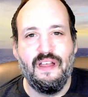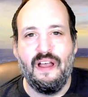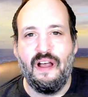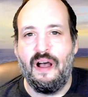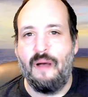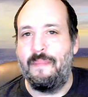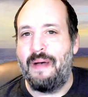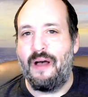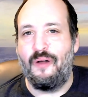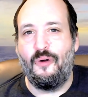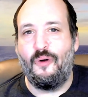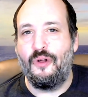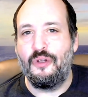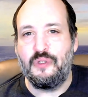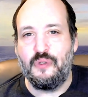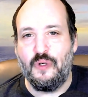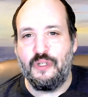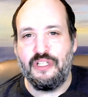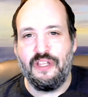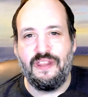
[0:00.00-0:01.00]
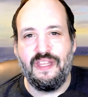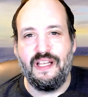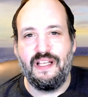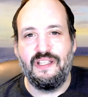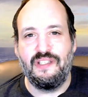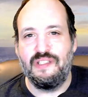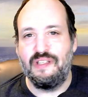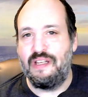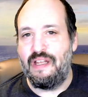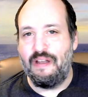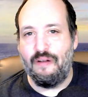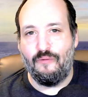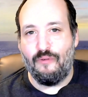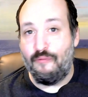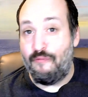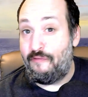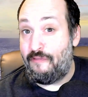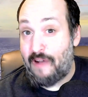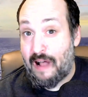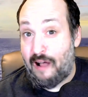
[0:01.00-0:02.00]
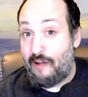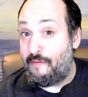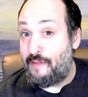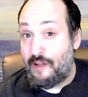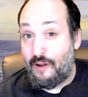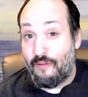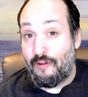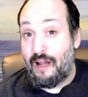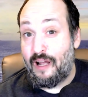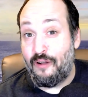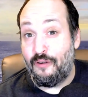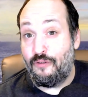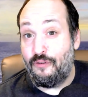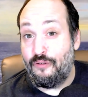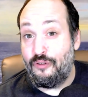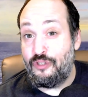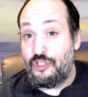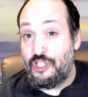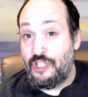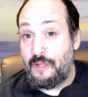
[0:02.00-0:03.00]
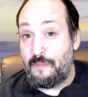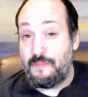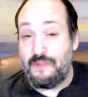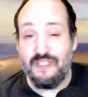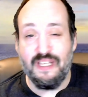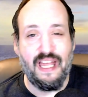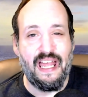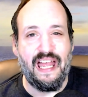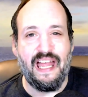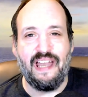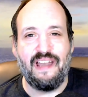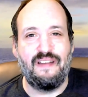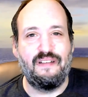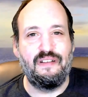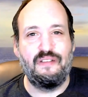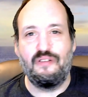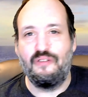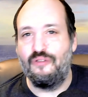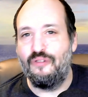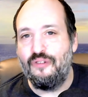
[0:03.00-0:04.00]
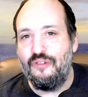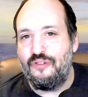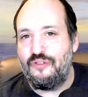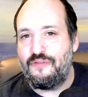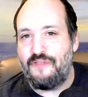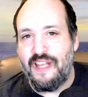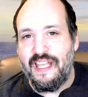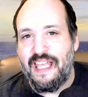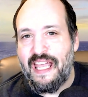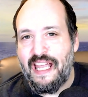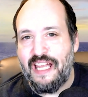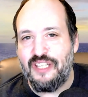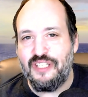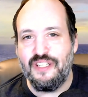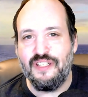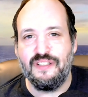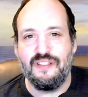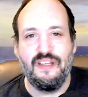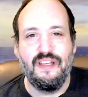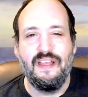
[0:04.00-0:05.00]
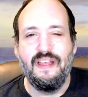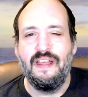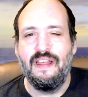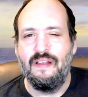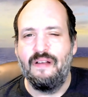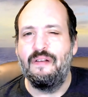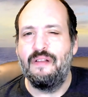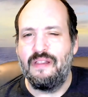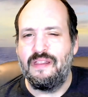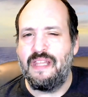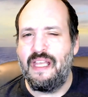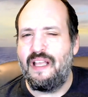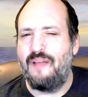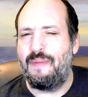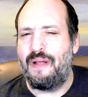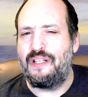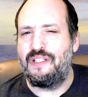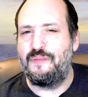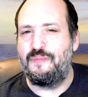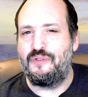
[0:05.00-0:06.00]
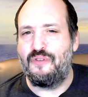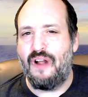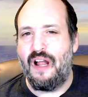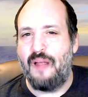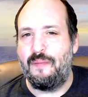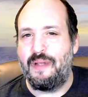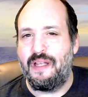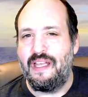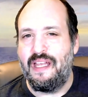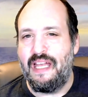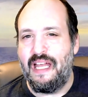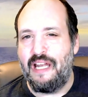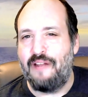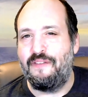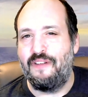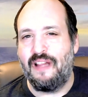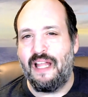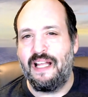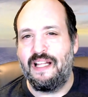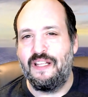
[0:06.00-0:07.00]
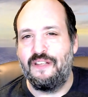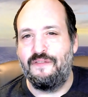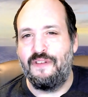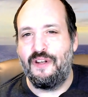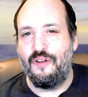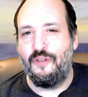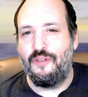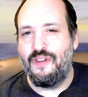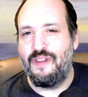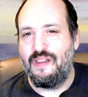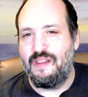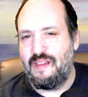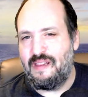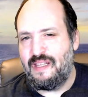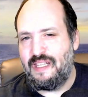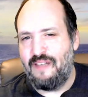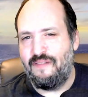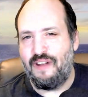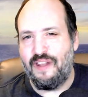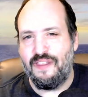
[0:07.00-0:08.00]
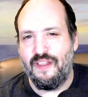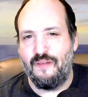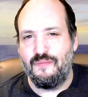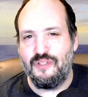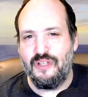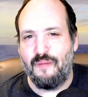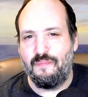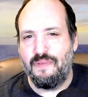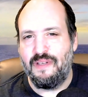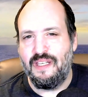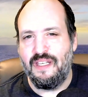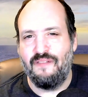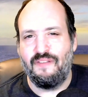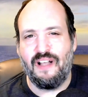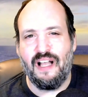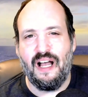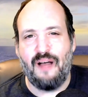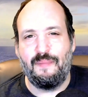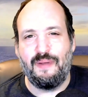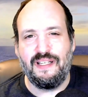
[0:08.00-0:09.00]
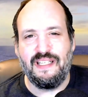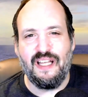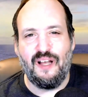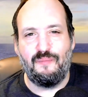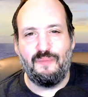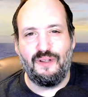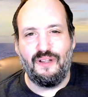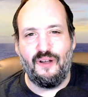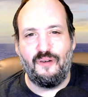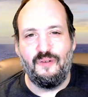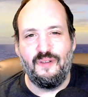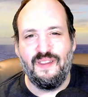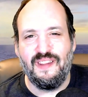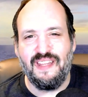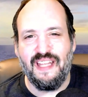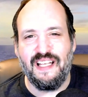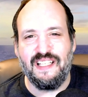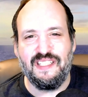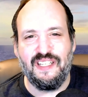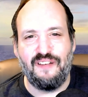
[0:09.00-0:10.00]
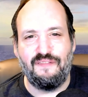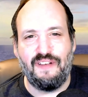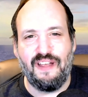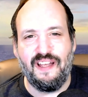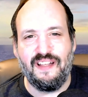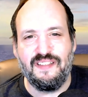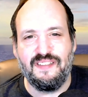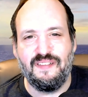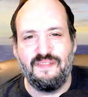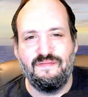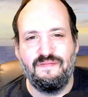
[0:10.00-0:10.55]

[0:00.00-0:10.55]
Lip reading: about all sorts of things revolving around cruise ships and cruise vacations, think about subscribing. And if you like this video, give it a thumbs up, give a comment down below. Thanks in advance.